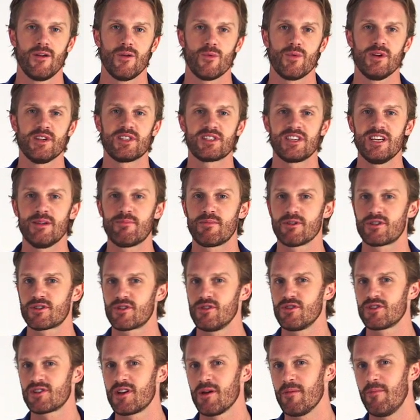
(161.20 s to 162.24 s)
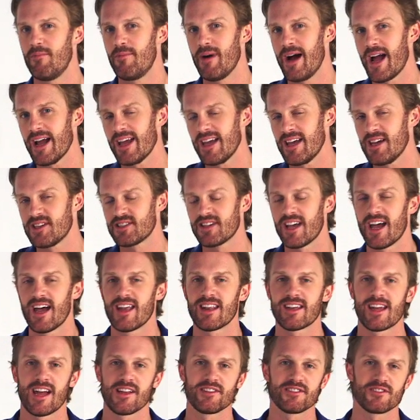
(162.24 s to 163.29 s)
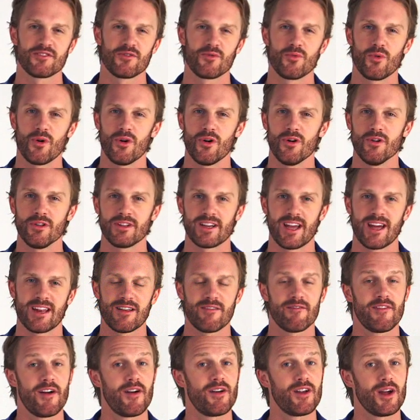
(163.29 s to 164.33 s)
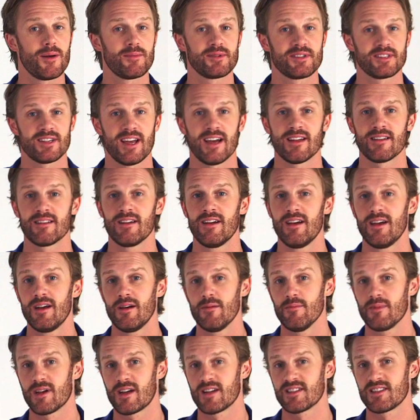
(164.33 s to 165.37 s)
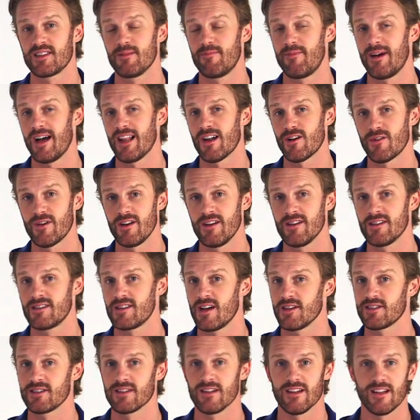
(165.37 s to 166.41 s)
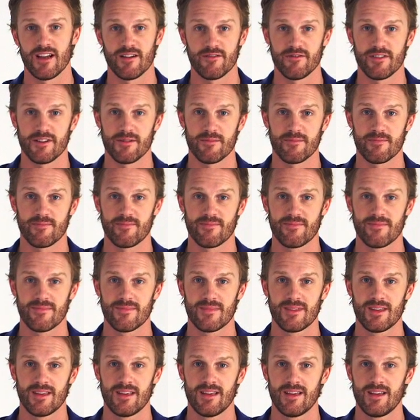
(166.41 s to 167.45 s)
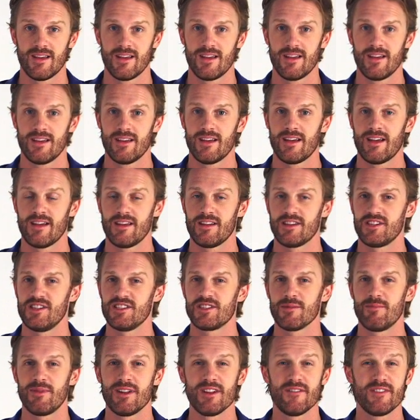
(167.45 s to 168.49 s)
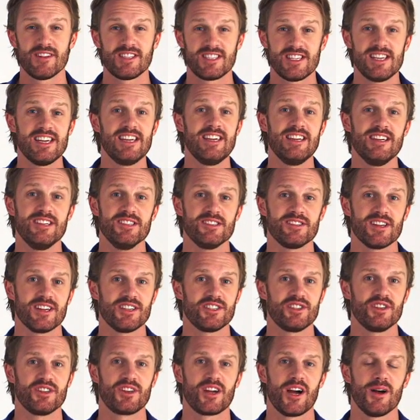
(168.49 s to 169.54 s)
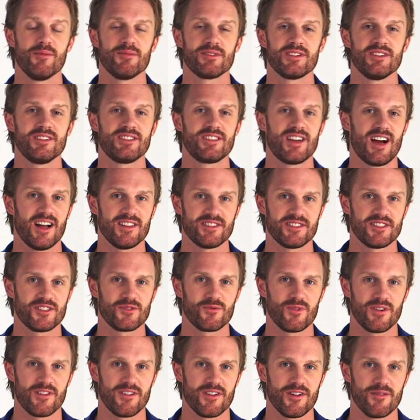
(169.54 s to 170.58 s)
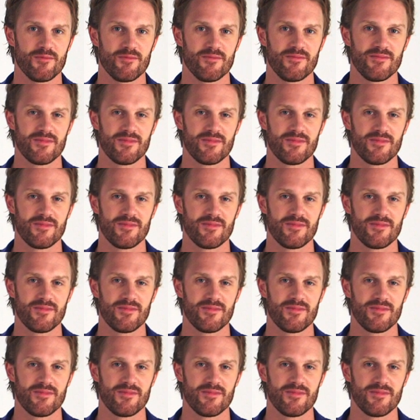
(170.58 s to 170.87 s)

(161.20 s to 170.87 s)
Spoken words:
We see Petrushka banging his head against the wall and getting very upset because the ballerina doesn't love him. She's a bit of a tease, and she comes and dances with him.